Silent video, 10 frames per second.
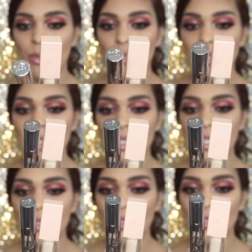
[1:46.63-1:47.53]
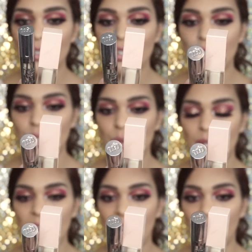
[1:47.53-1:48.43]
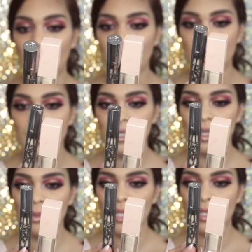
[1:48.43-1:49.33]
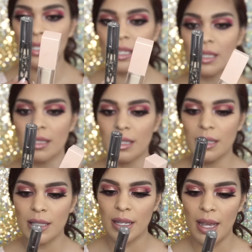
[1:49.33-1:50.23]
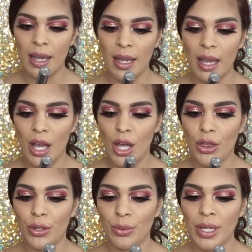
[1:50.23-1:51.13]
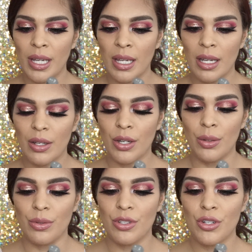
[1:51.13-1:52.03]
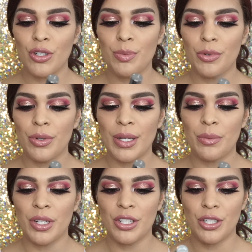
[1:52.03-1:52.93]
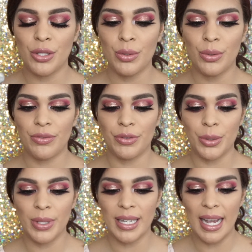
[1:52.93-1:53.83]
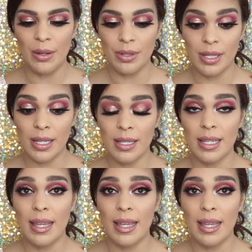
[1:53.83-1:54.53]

most concealers you get, let me see, does it say 0.12 fluid ounces.